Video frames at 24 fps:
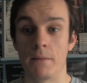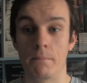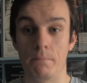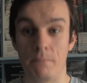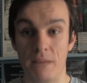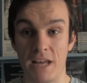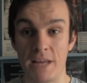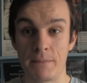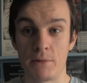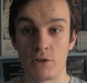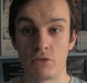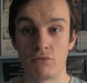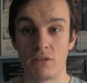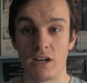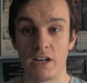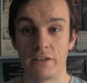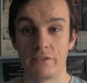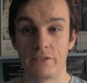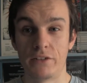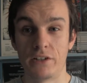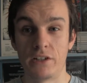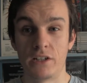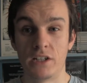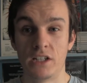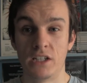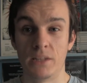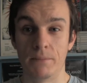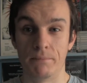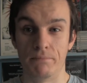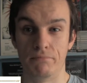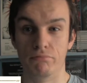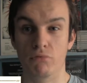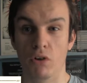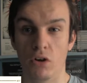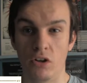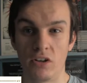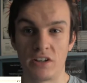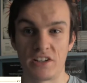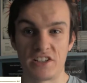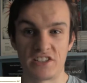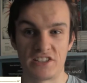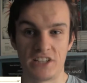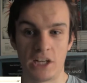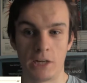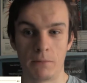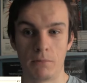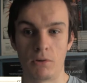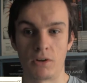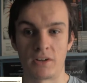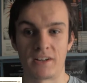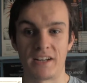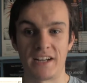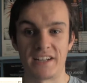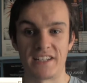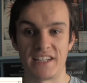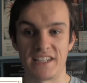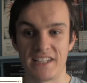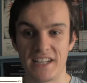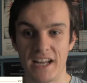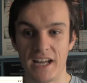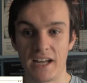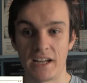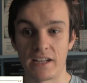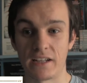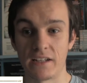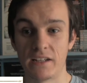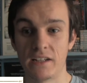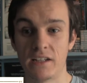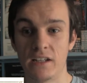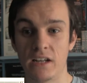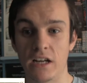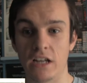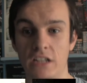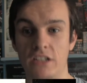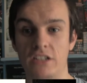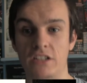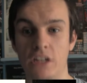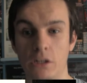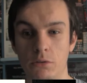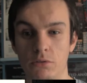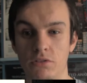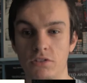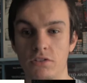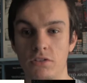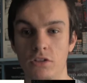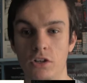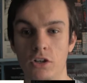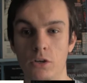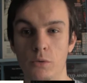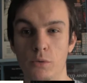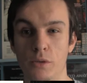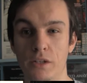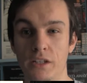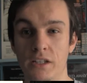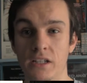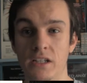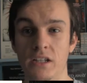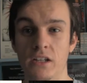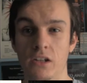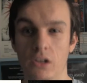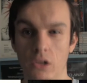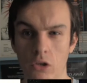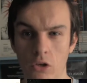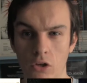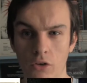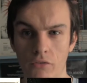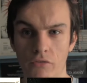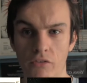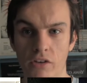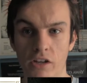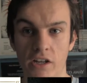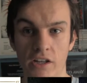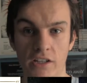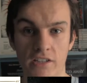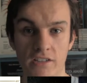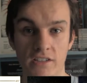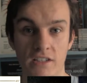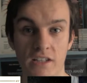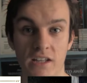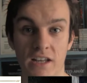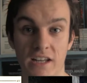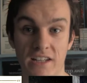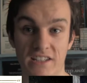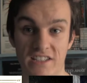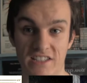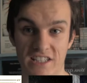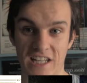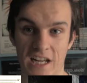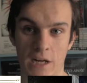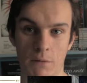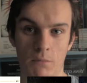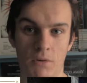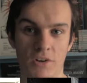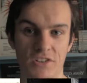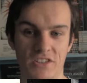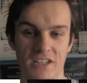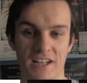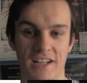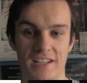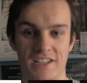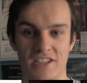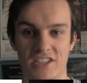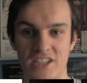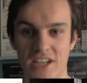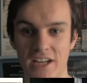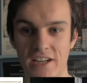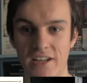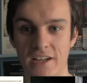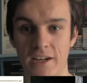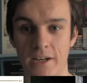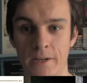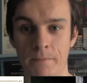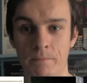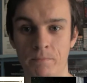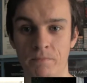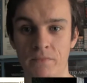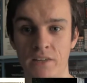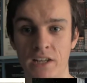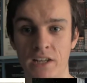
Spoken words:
Baby Driver, Brawl in Cell Block 99, A Ghost Story, Loveless, and Star Wars The Last Jedi.